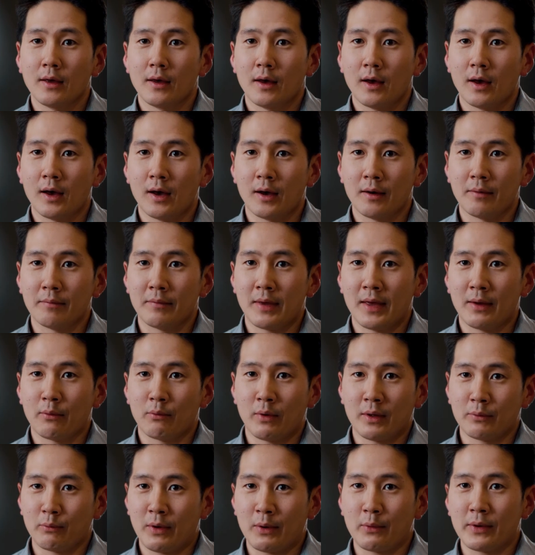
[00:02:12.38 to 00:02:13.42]
And
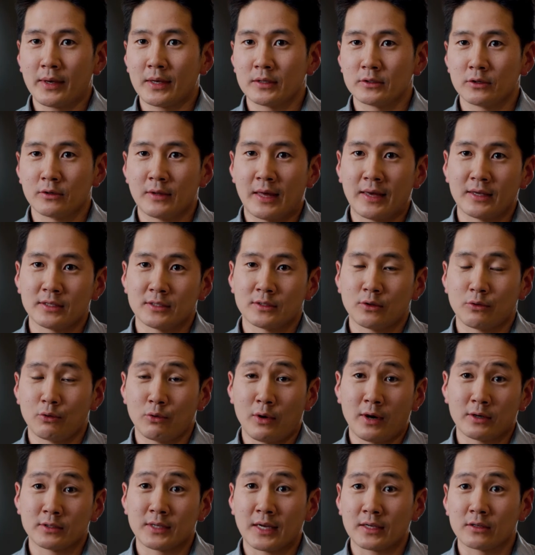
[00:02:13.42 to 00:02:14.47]
one way we can do that is through
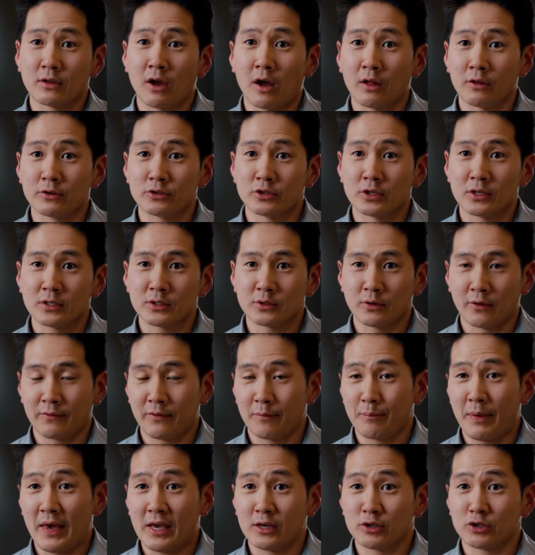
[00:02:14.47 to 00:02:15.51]
our technology. So if
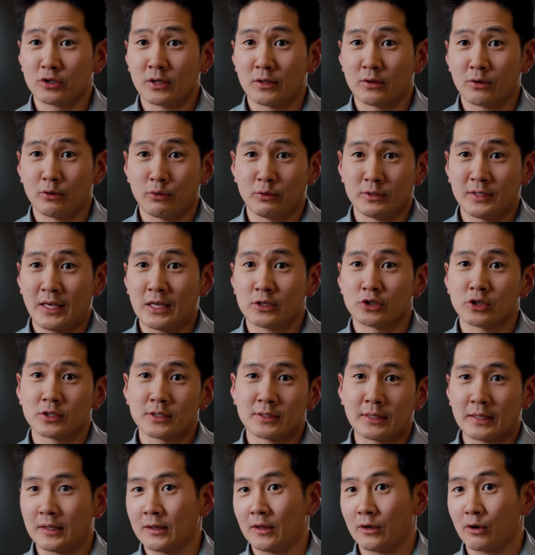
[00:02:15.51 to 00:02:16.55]
a patient who is
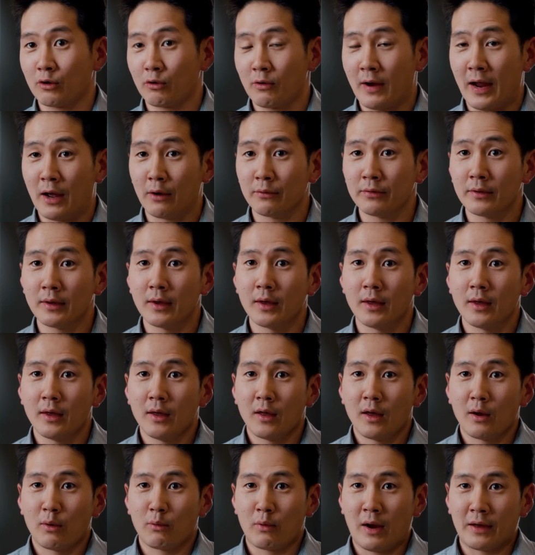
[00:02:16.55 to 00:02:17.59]
anxious needed a crown,
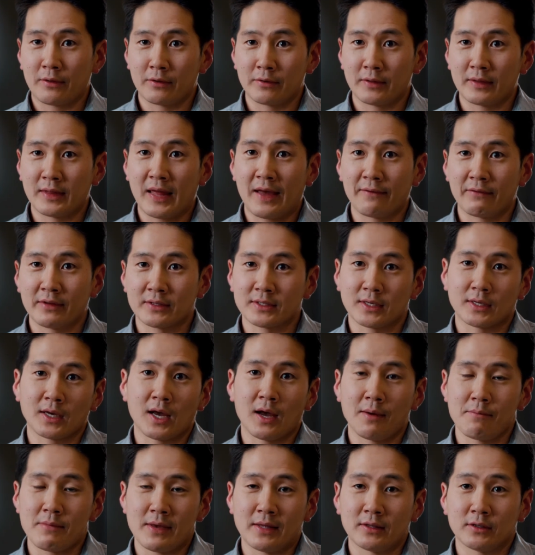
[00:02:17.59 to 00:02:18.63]
rather than having to
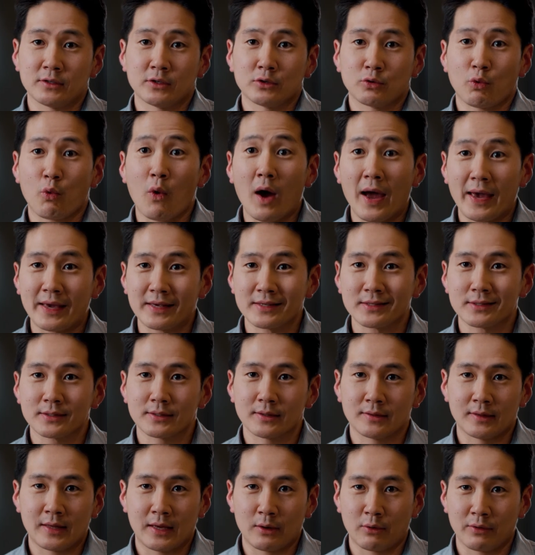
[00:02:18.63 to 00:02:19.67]
come in twice,
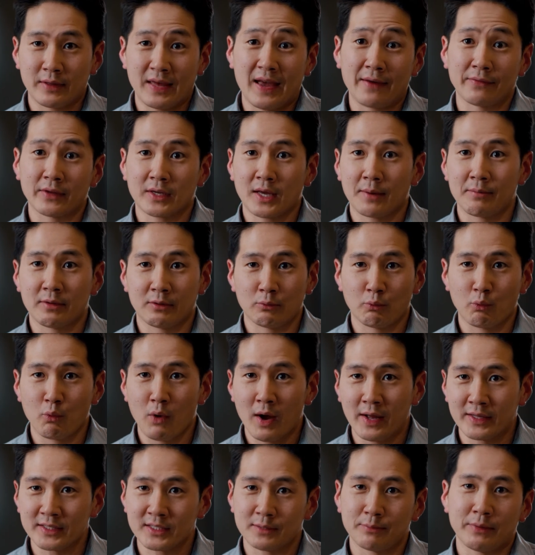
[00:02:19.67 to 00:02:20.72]
they only have to come in
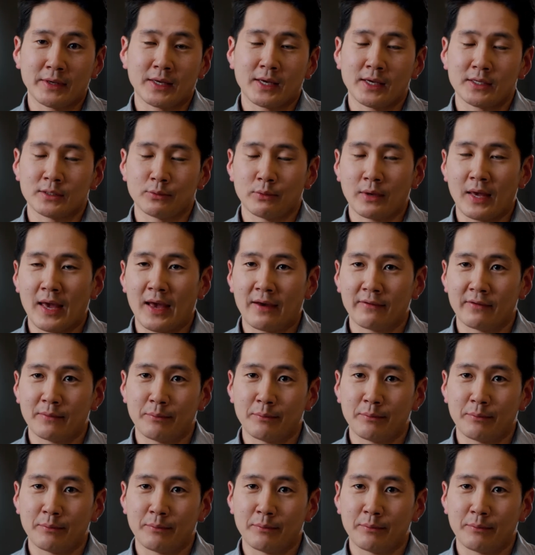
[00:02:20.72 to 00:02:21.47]
once because we have a